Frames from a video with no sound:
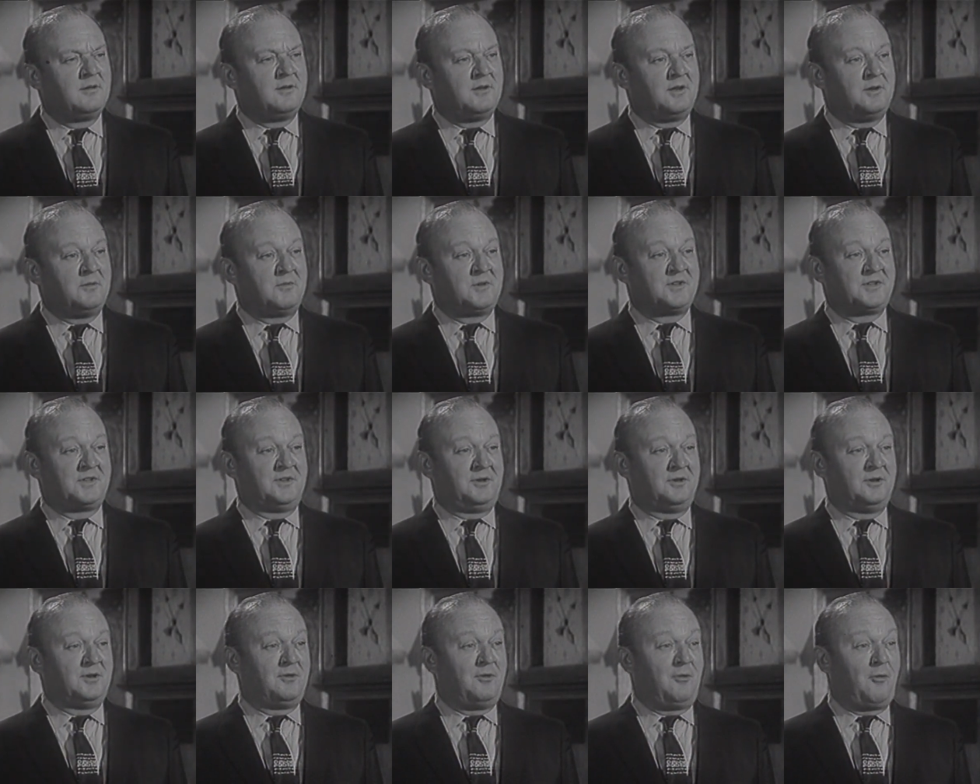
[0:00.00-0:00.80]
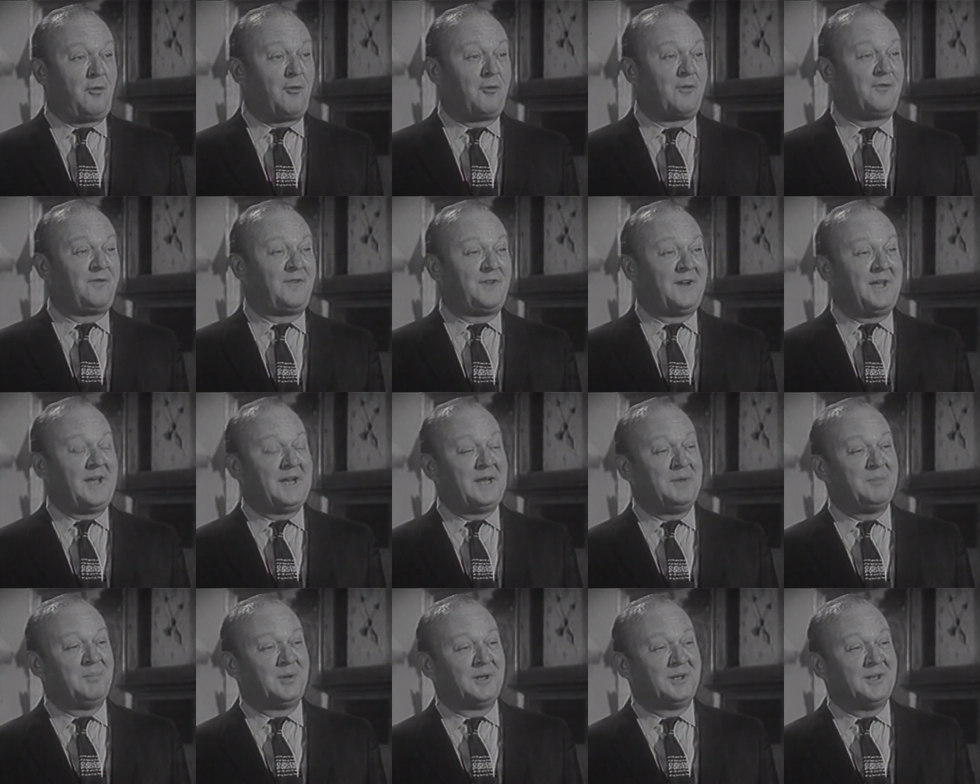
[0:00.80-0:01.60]
It wasn't no Orphan
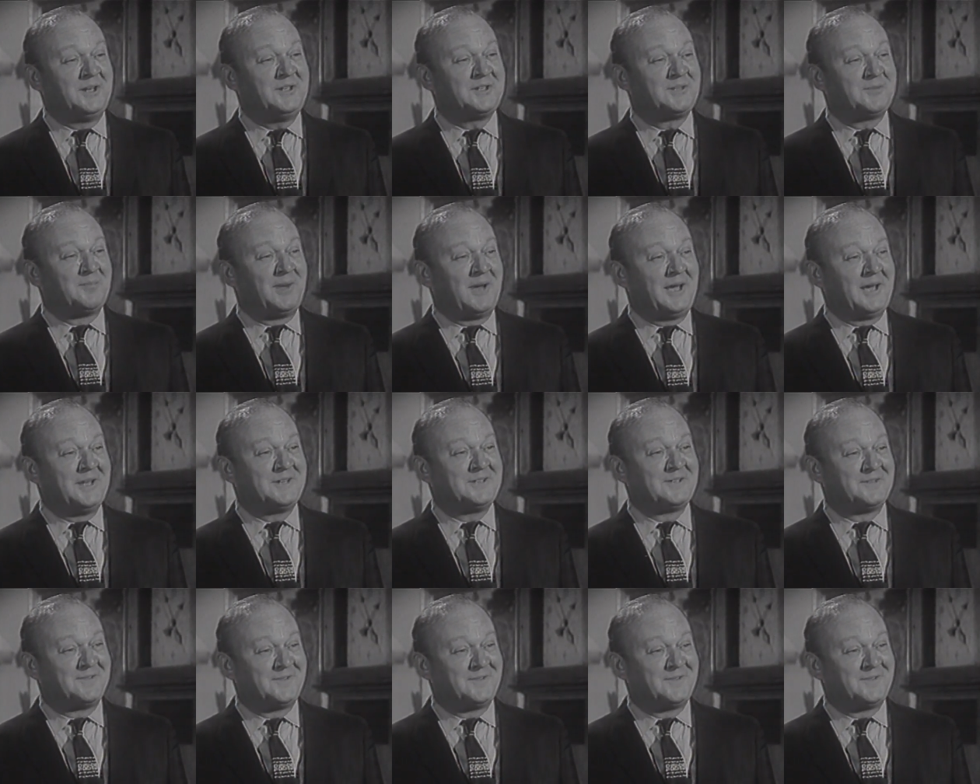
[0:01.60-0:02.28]
Annie police badge,